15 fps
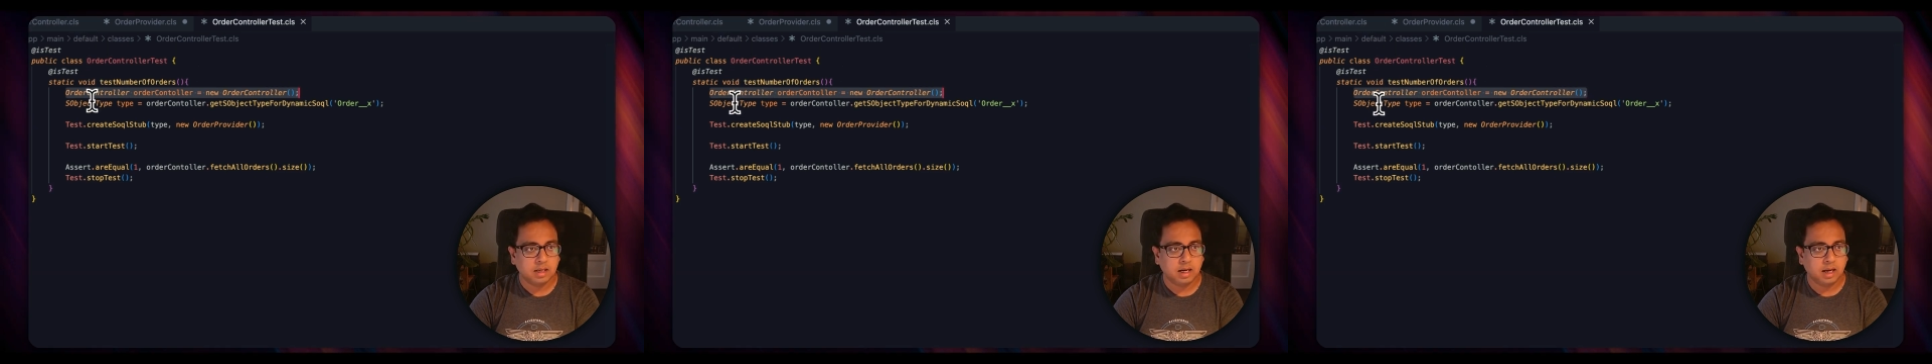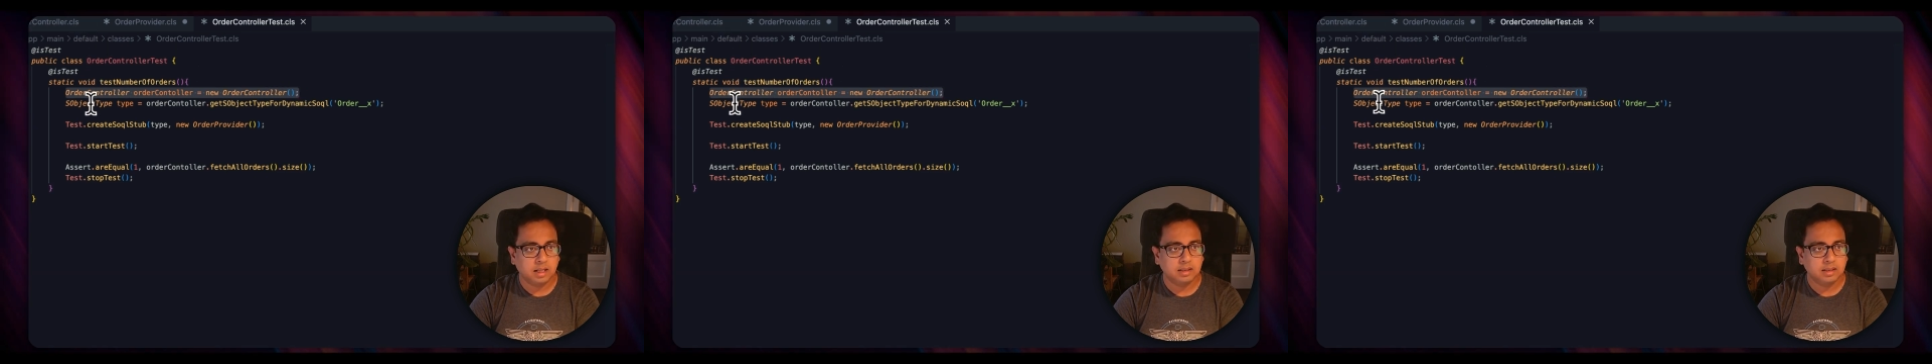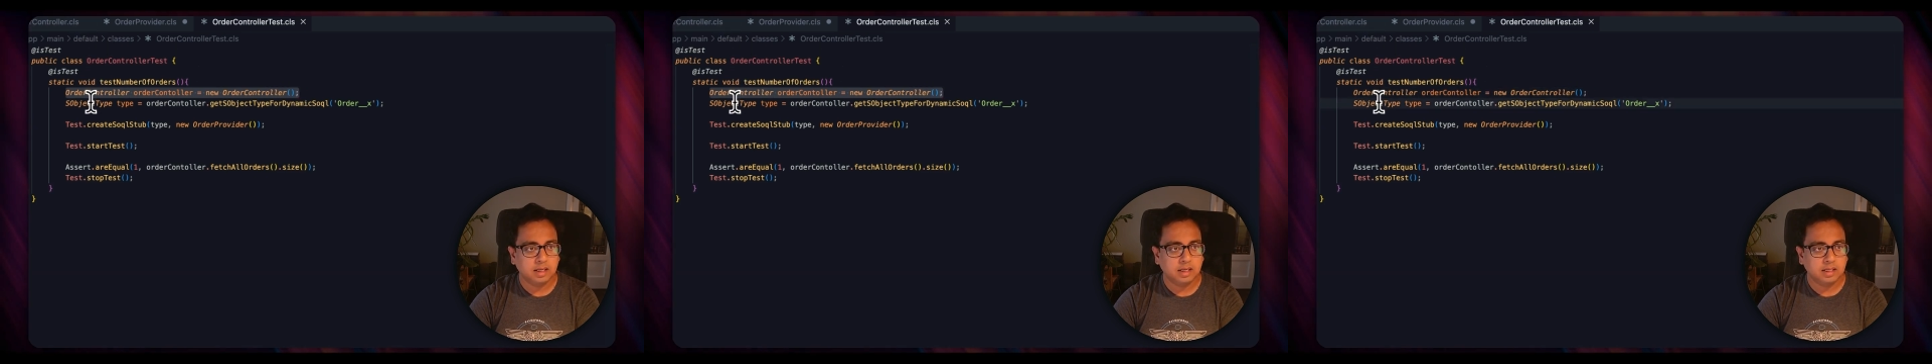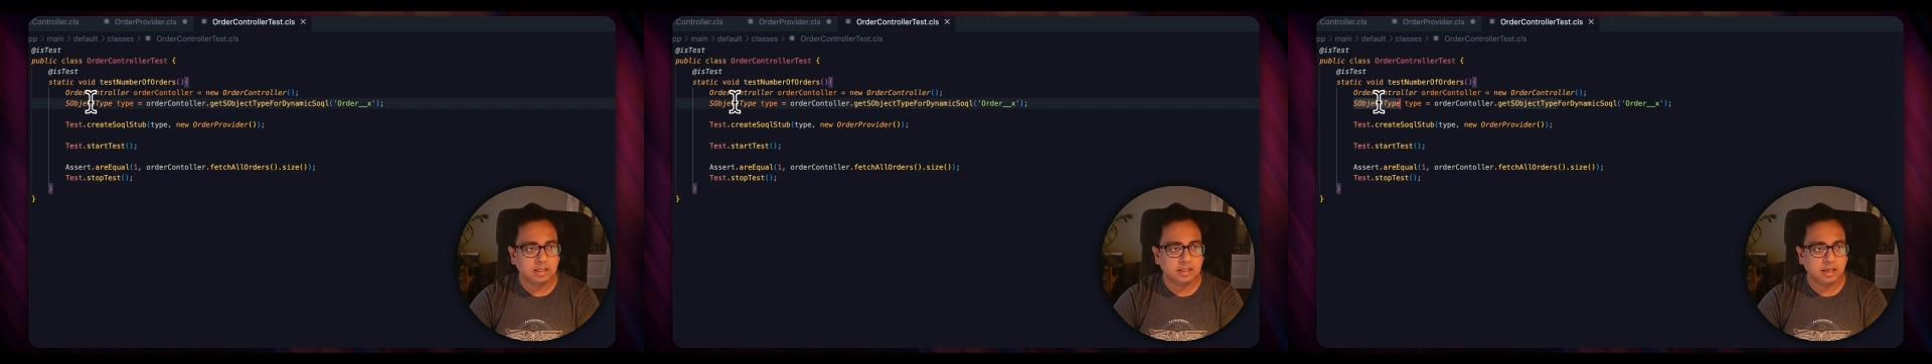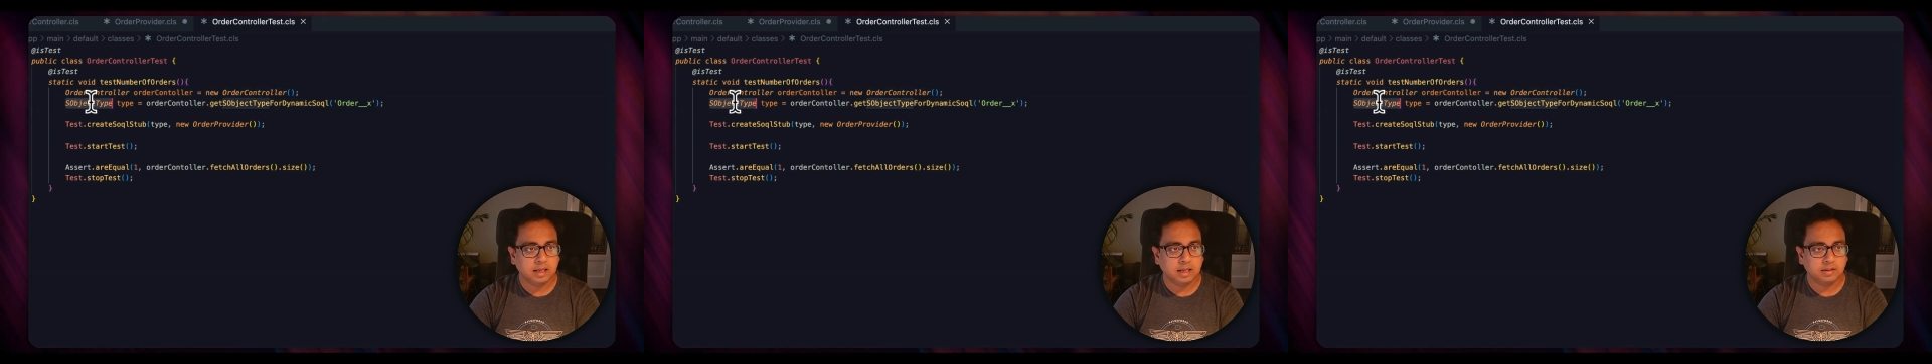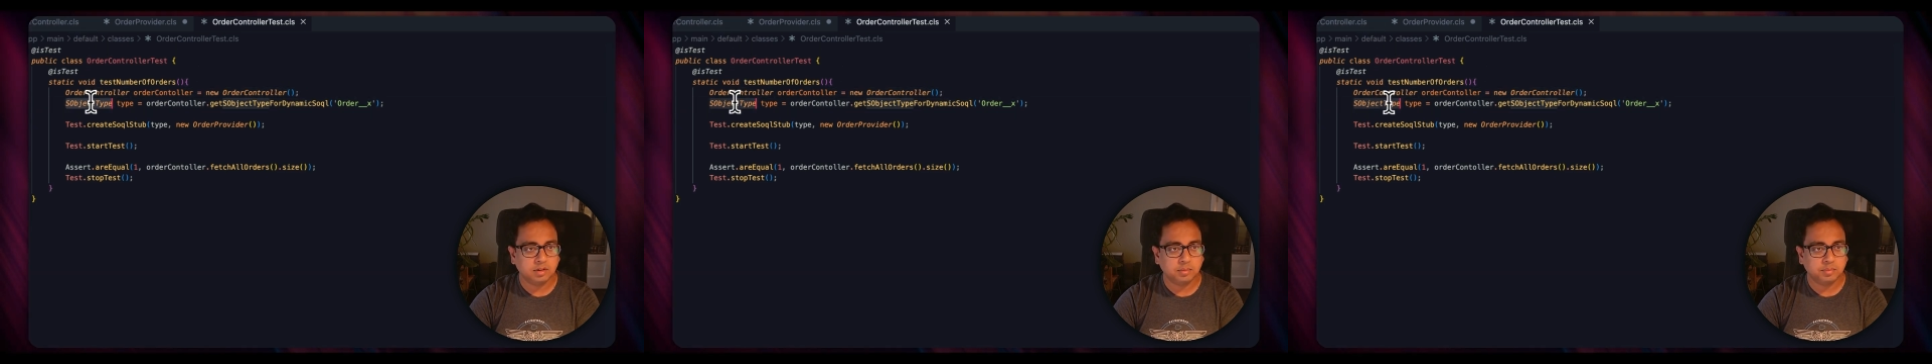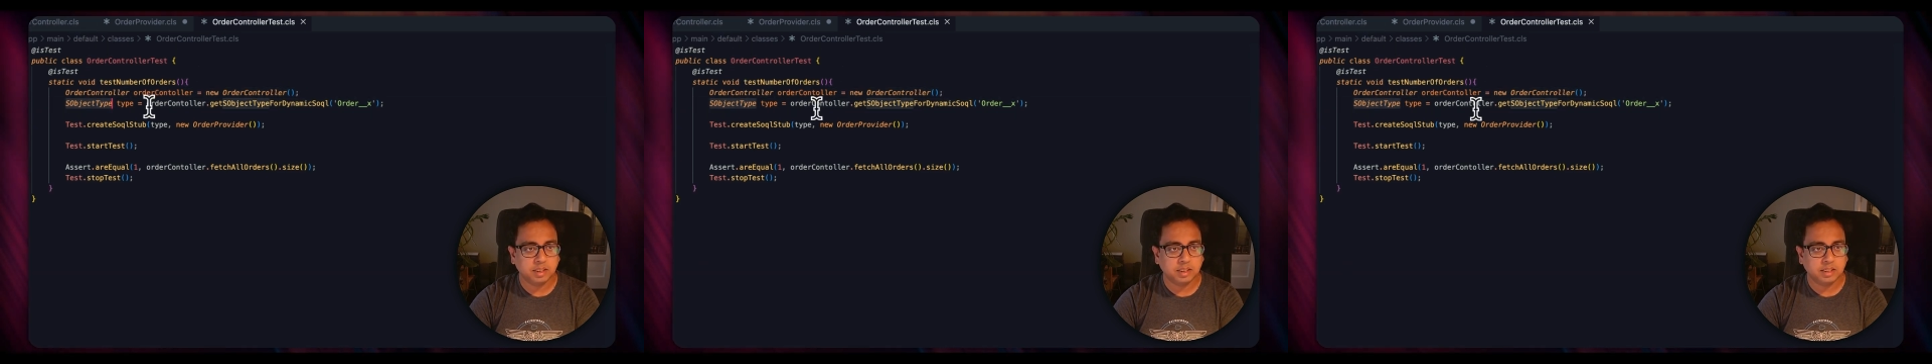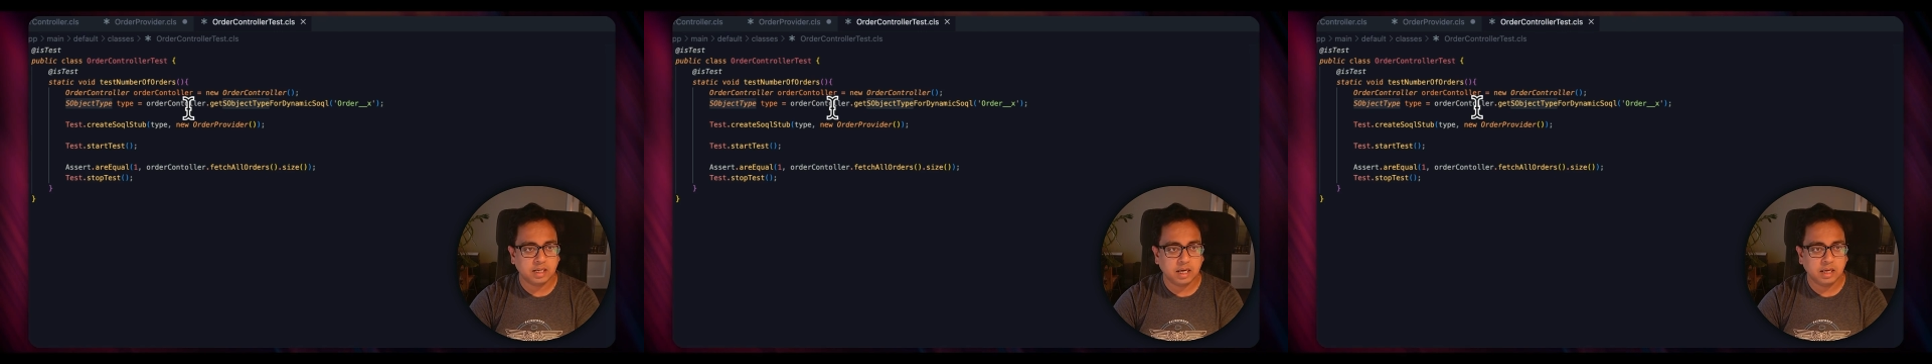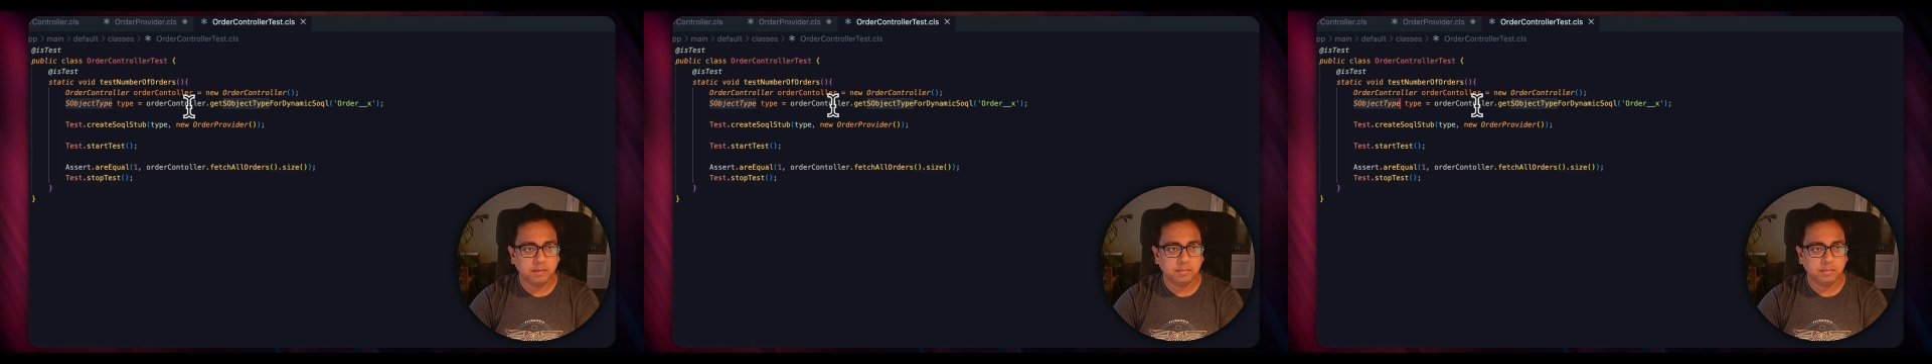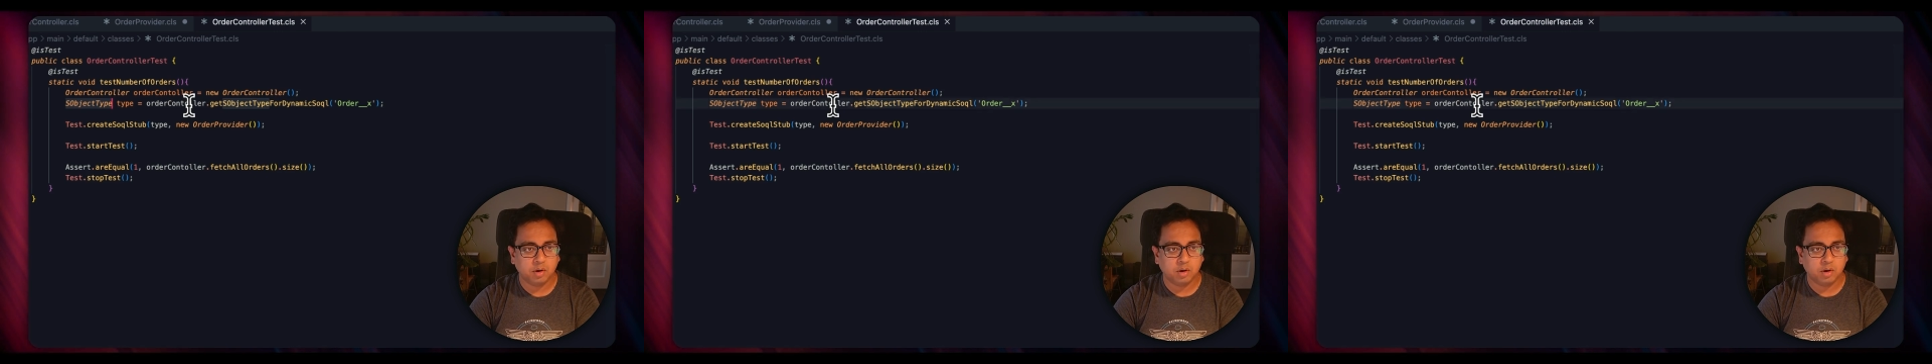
And then in the SObject type,